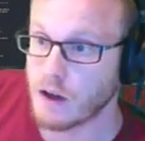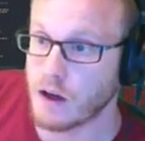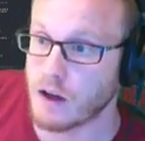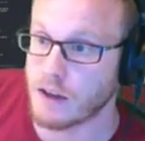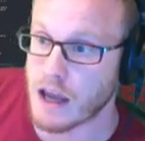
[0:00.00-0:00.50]

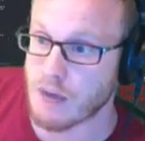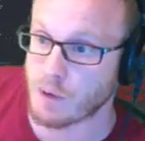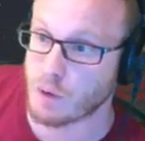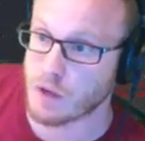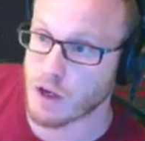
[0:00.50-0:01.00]
They have an
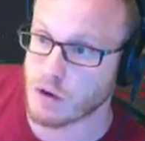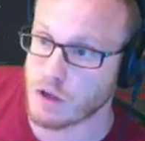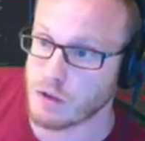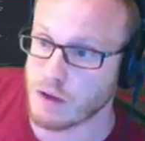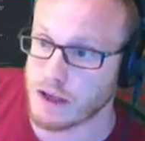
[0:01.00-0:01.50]
audio
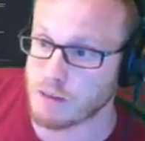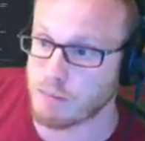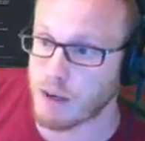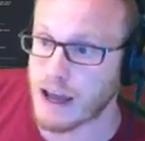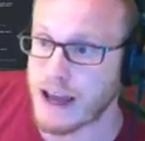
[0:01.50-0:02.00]
cue they can
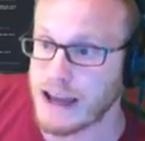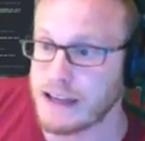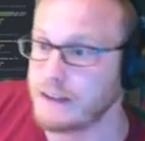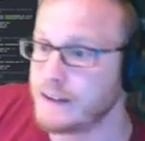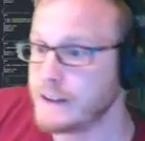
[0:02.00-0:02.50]
play.